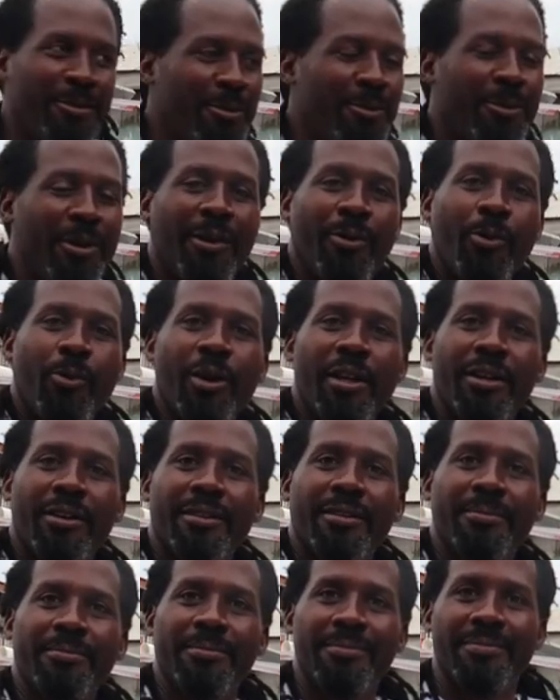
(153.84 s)
Well,
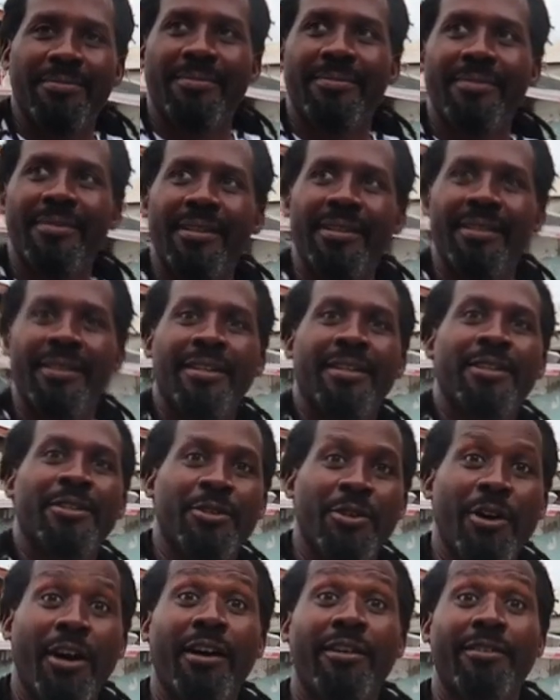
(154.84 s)
welcome.
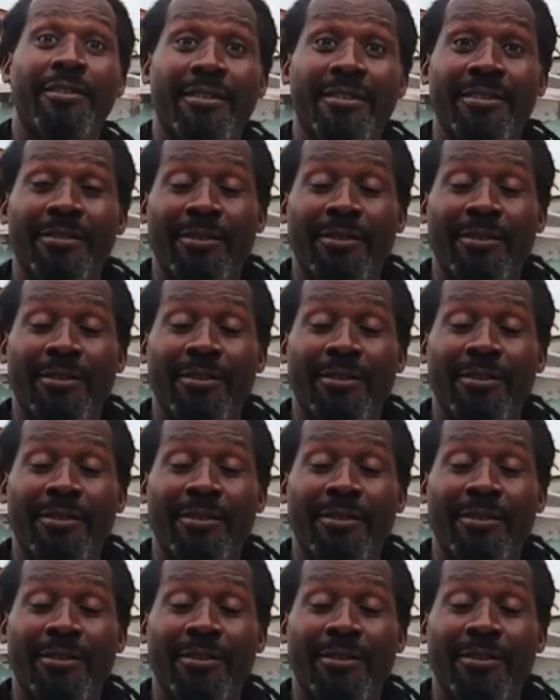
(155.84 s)
You are